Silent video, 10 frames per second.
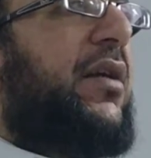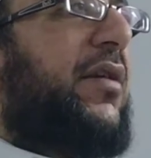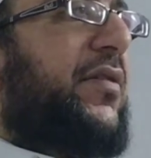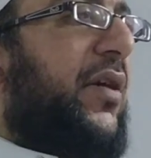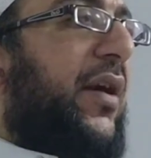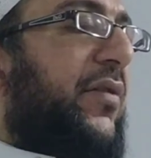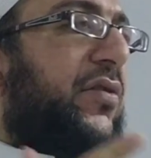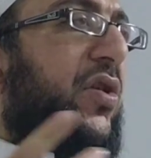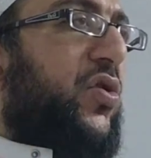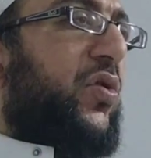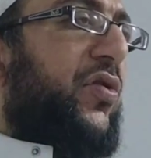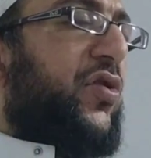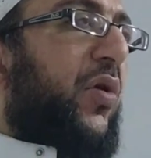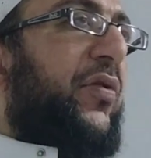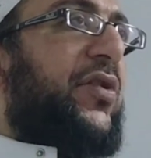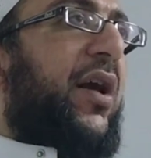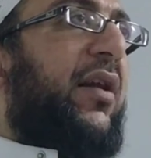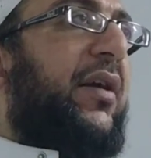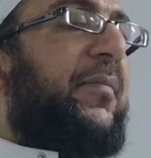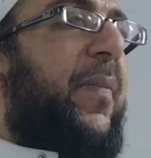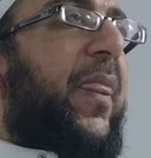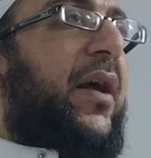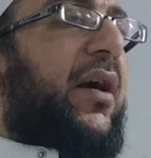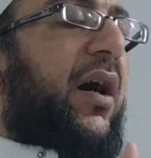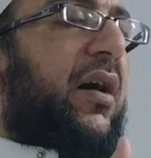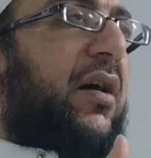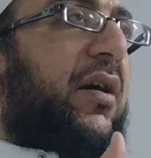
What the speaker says: against the Jews. They would say, like, the